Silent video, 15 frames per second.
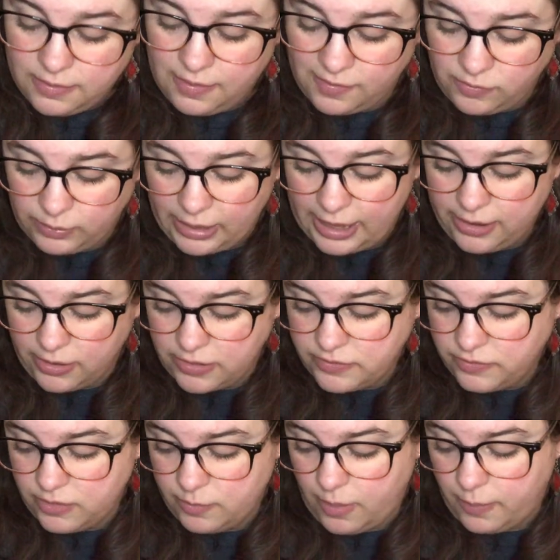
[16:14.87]
That's what I heard
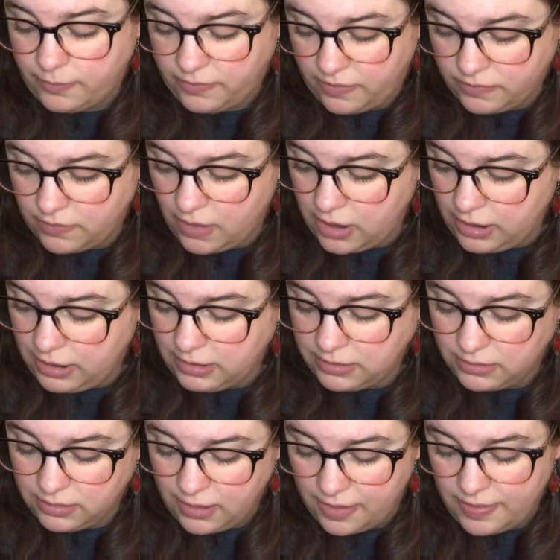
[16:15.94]
too, Mom says,
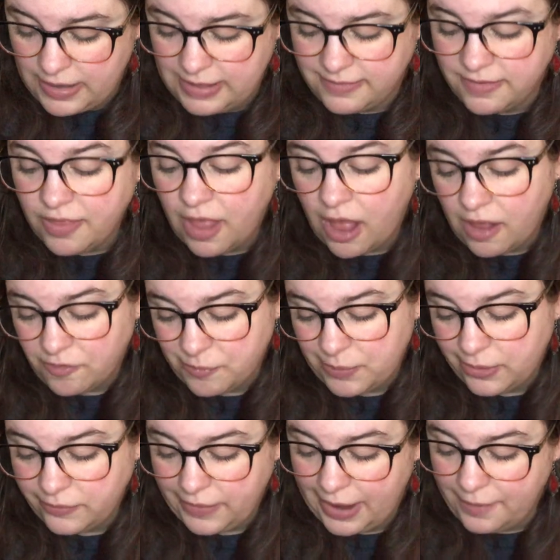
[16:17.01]
nodding, and that he's in the
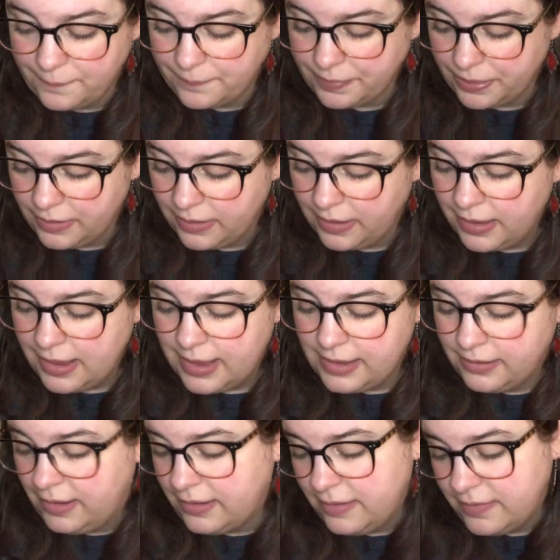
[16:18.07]
hospital now.
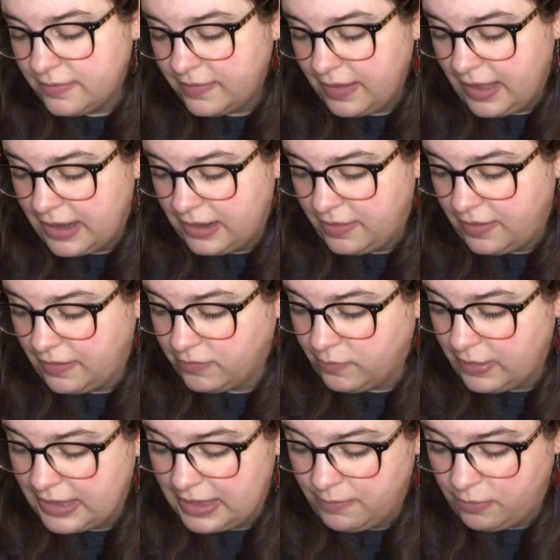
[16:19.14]
Dad doesn't say anything,
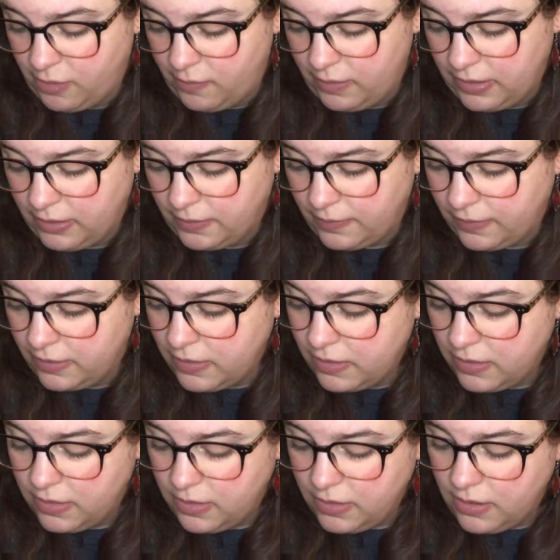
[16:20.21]
so I keep going.
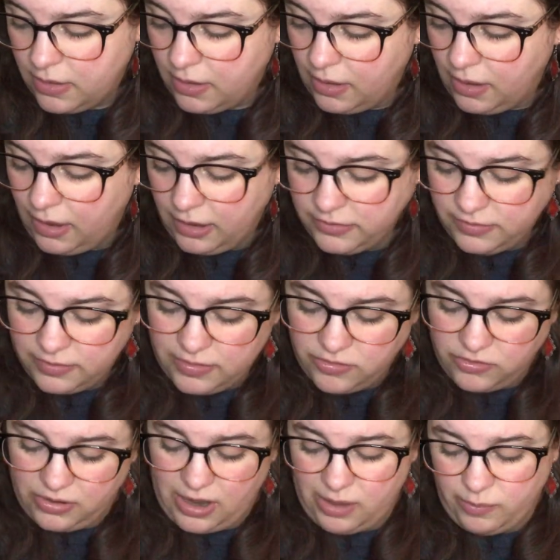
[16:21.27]
Aunt
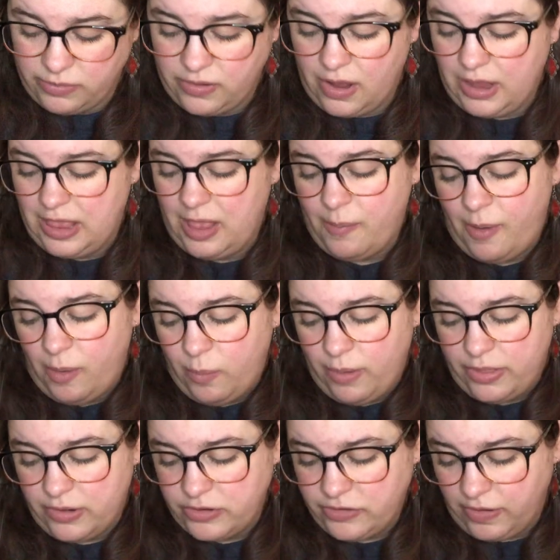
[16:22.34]
Alicia and I were talking about
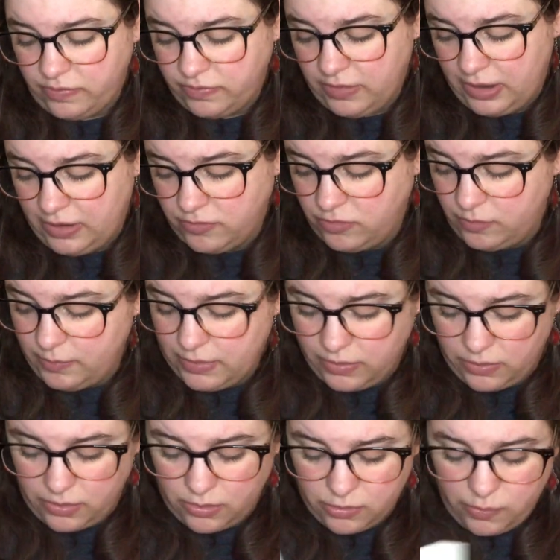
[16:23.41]
whether Justin and
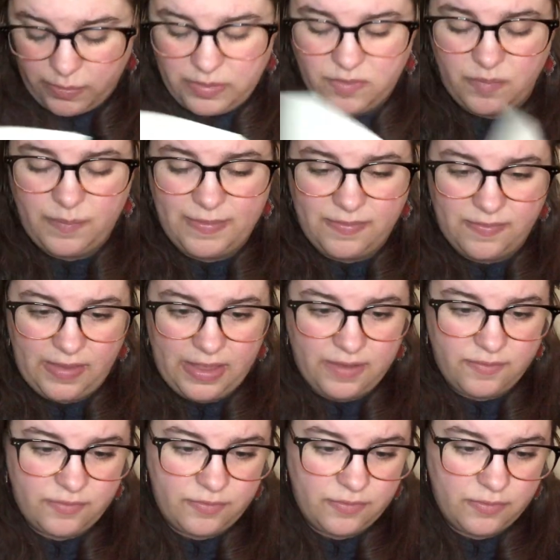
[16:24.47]
Jamila are going to be
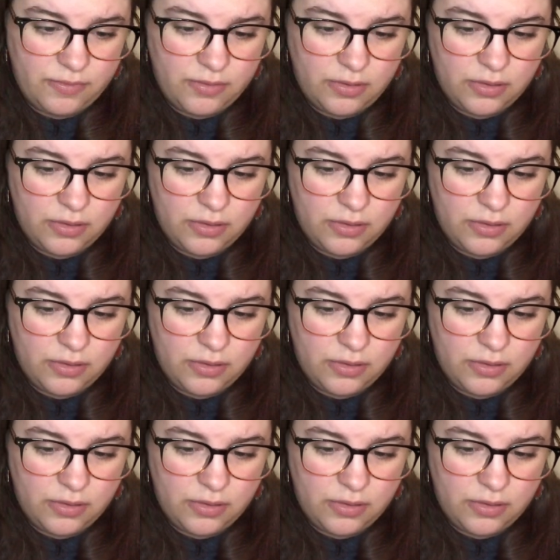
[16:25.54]
safe.